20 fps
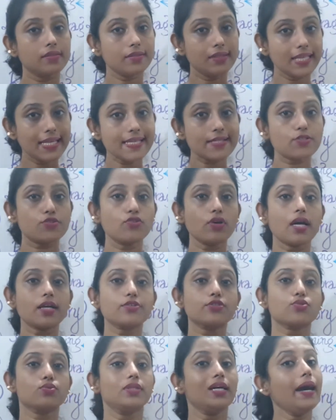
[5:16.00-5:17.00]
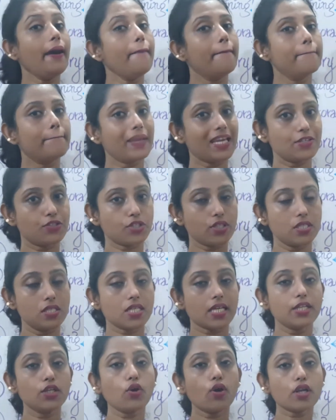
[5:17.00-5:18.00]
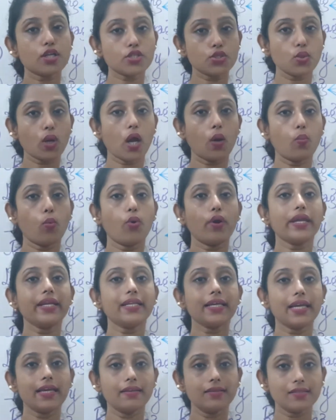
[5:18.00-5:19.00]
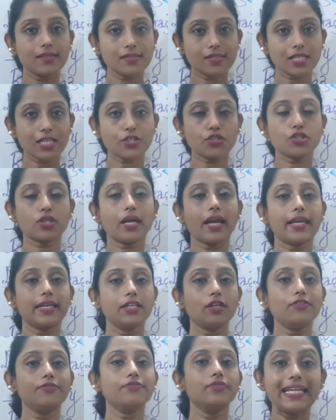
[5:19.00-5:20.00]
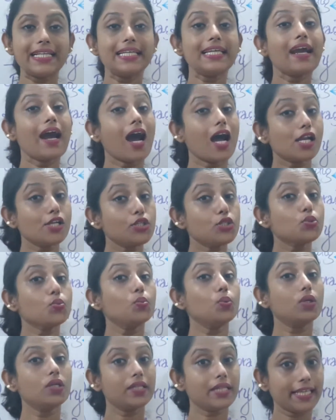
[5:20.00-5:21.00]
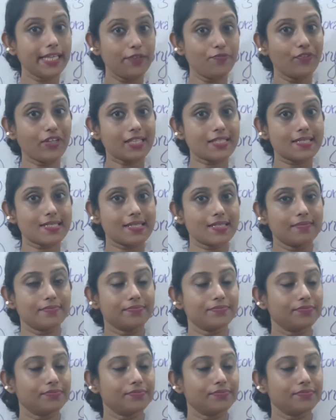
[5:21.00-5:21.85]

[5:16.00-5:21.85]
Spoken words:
these drugs to the patient in order to avoid such kind of any untoward events.